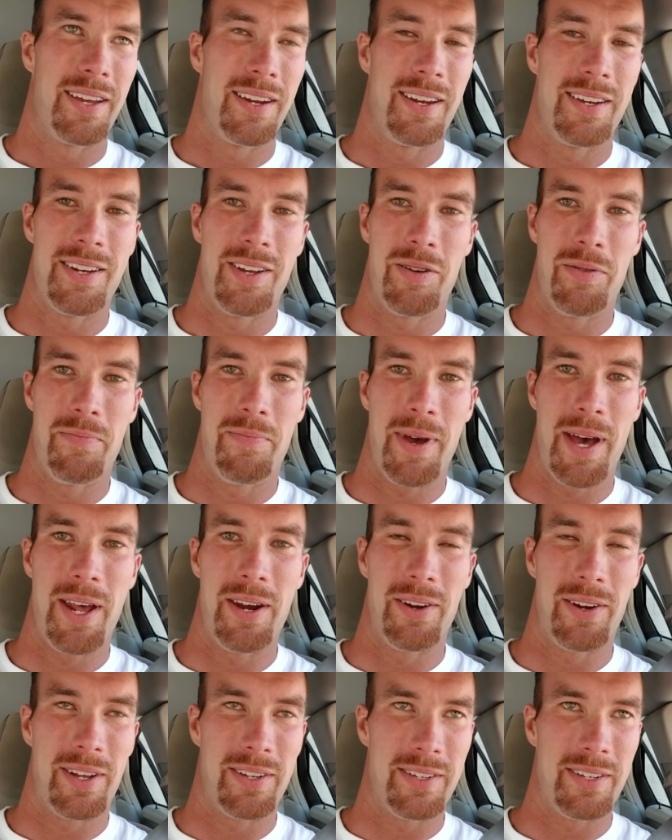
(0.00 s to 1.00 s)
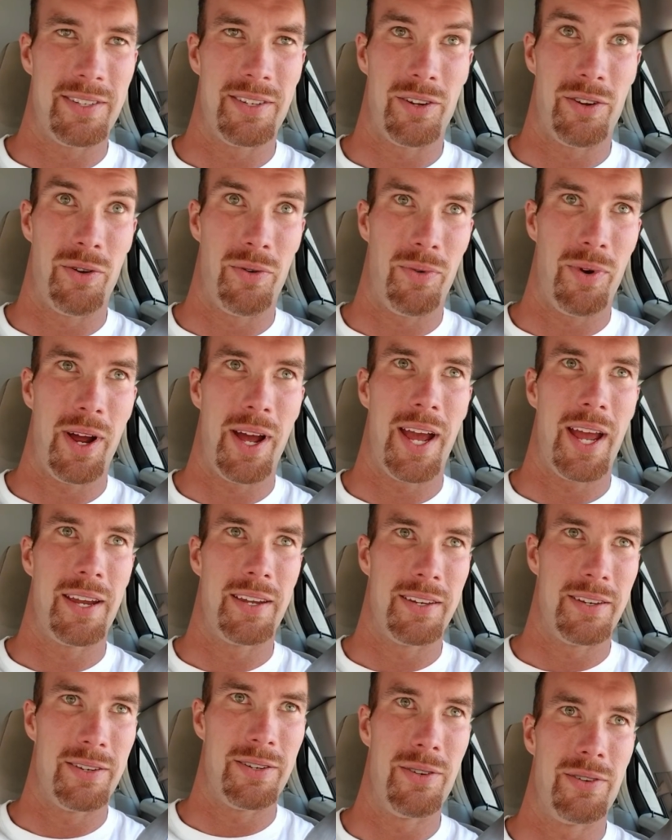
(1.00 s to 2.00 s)
could have done better, because it's a
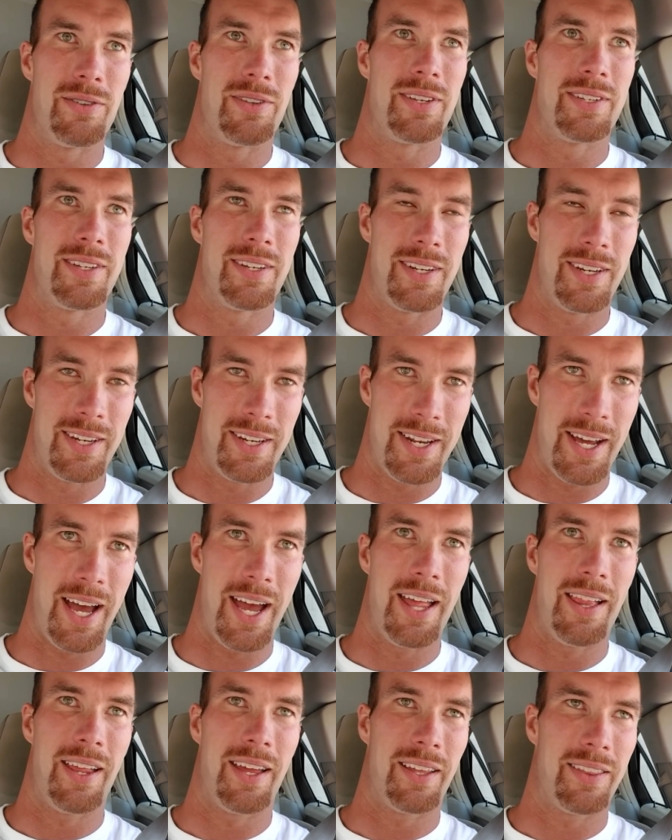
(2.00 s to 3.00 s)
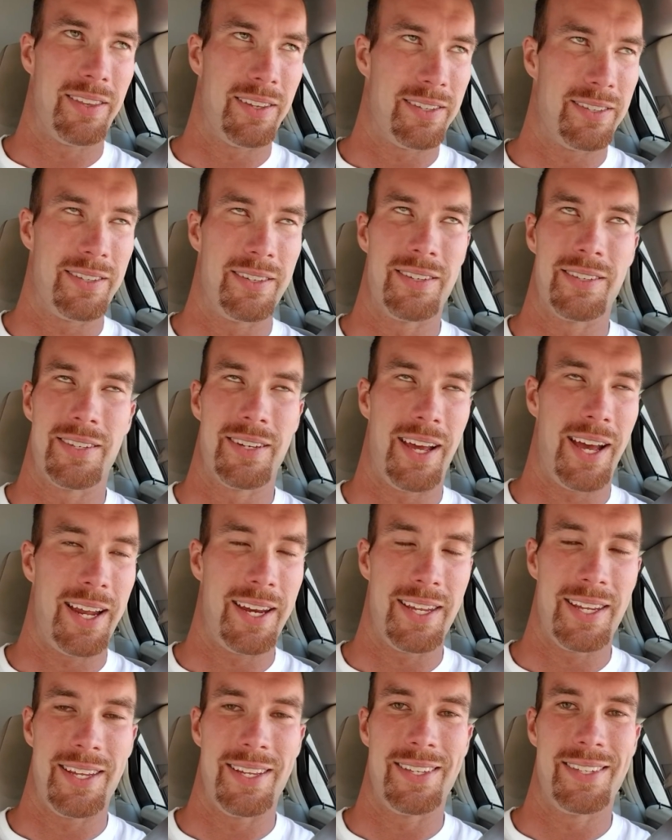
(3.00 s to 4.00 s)
grind to do this and to diet like this. It is
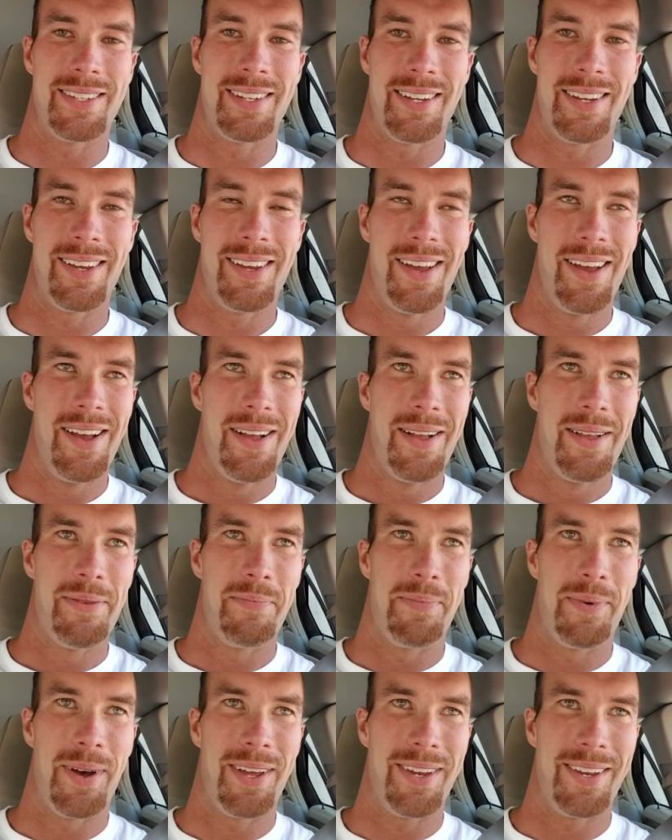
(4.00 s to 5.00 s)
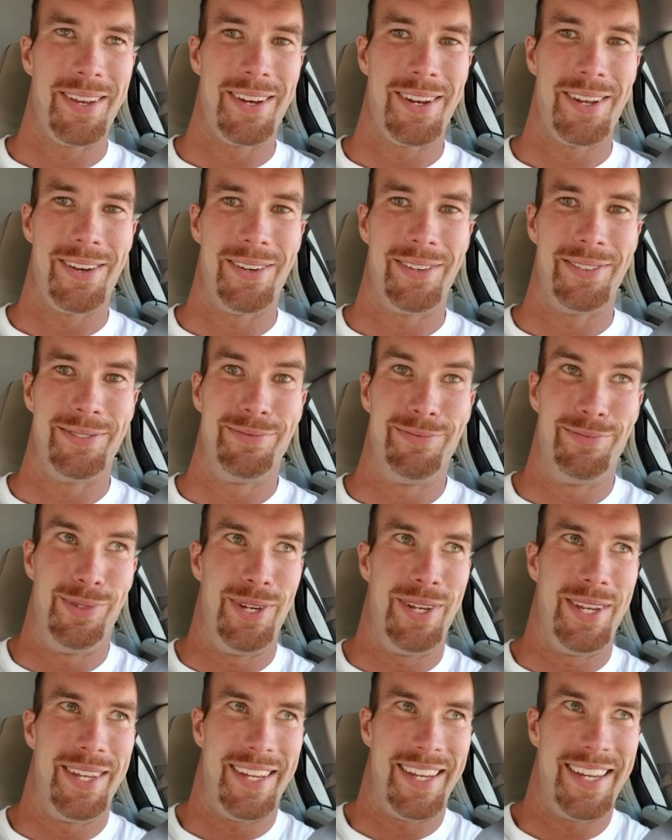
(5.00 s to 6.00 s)
not easy, but you know,
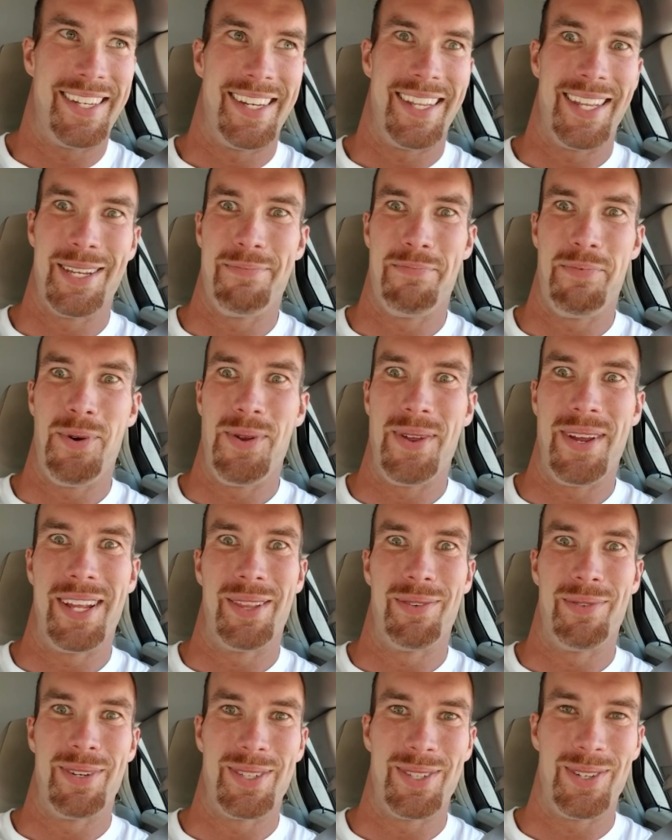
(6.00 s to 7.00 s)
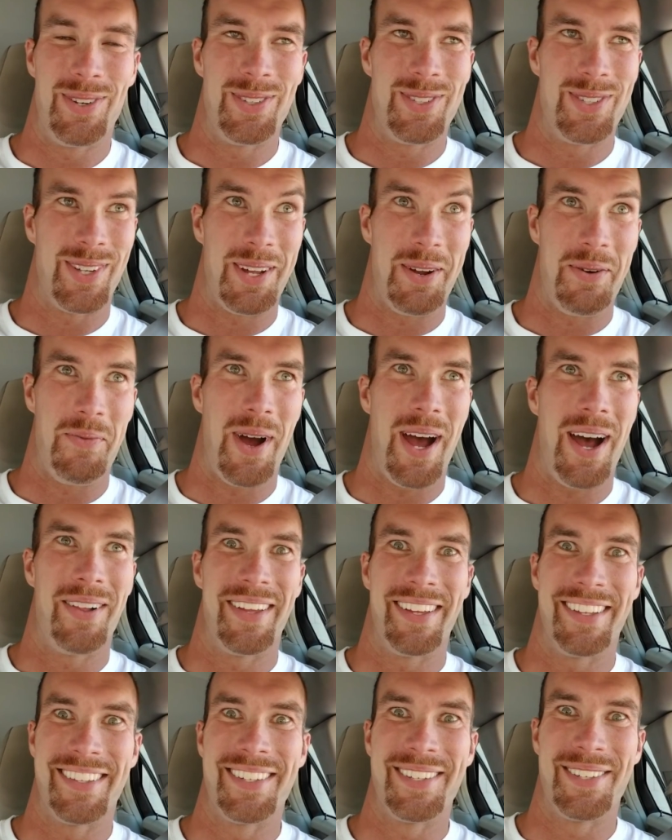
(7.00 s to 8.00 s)
when you get to this point, you get the results, you're like, wow,
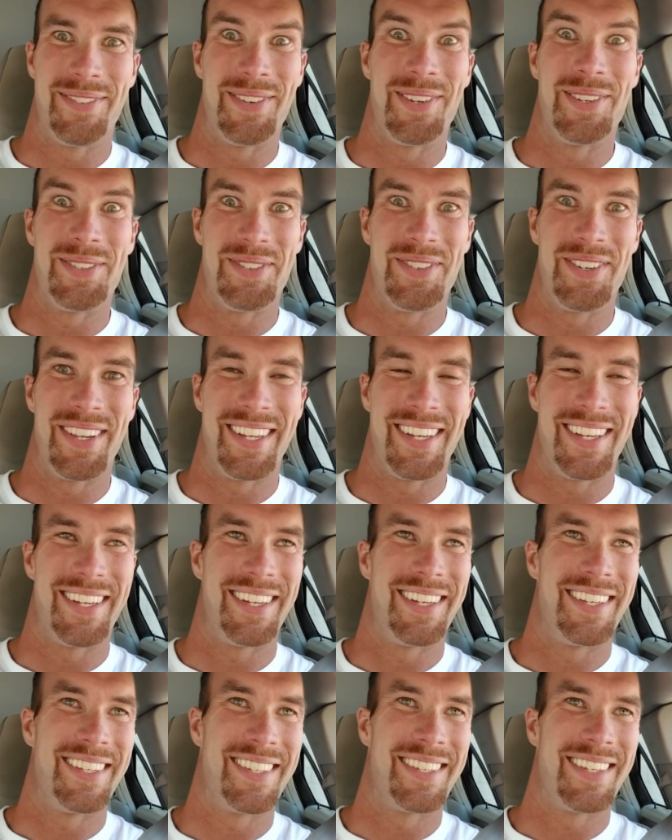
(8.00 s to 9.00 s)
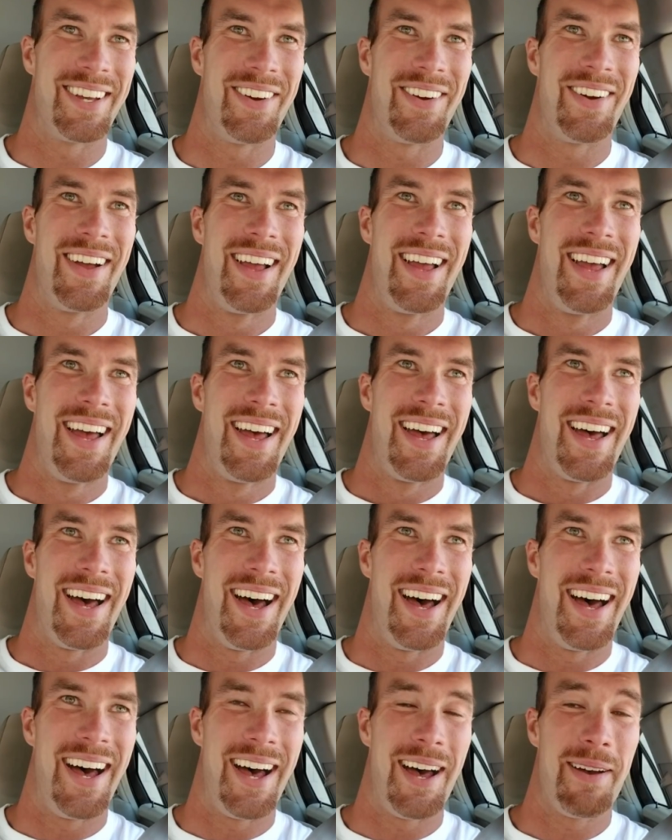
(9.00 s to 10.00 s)
like this feels really good. So
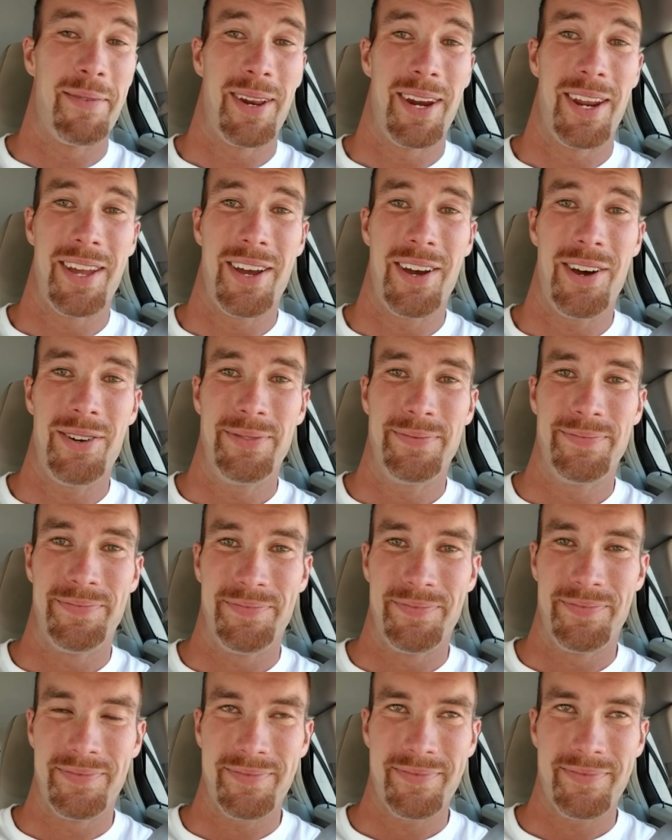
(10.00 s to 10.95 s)
uh I'm gonna go